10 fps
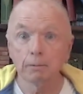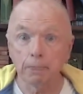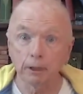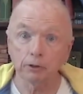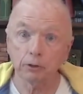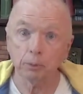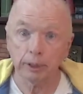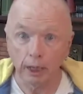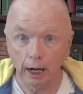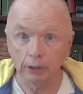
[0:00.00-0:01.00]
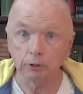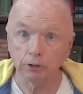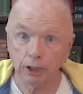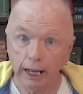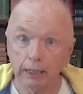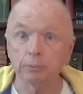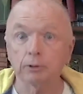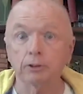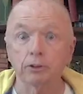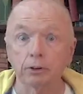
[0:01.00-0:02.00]
this is what hydrogen atoms
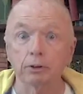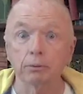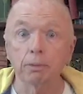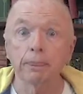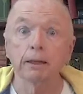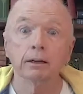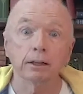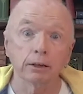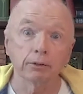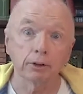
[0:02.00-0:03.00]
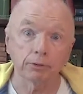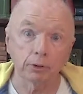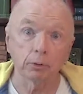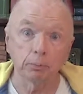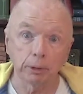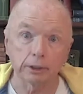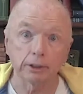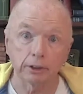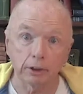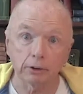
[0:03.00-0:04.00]
can do given a few
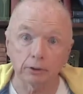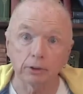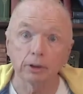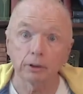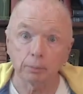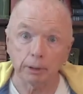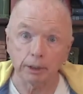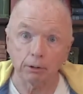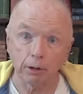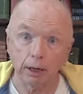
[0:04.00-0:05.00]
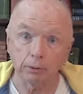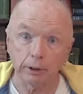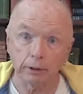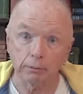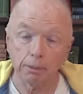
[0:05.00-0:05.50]
billion years to play around in.